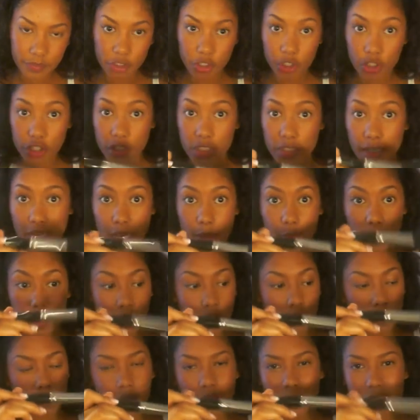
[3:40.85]
Just dab
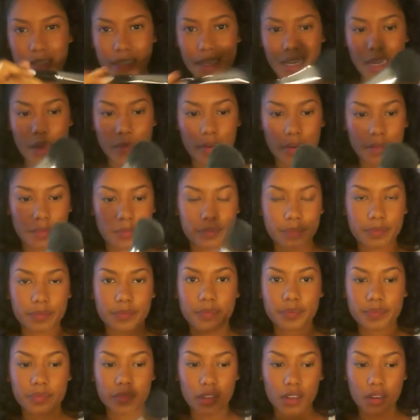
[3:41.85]
it, always dab it
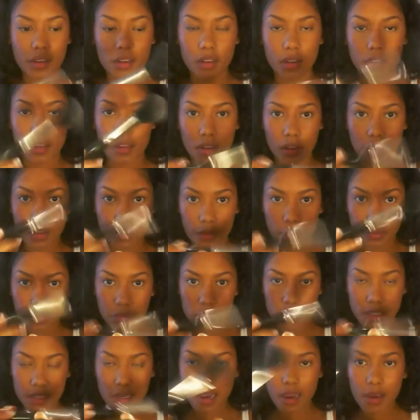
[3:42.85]

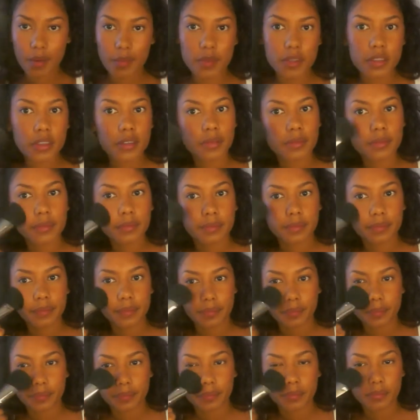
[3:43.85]
3 times,
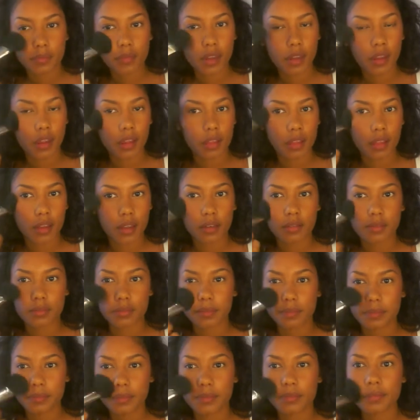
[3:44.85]
and then
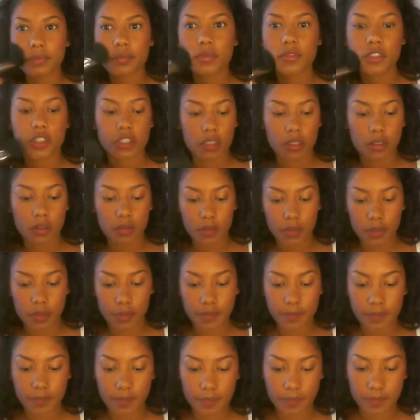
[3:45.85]

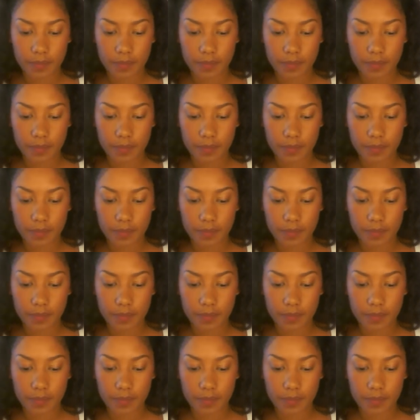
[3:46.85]
slowly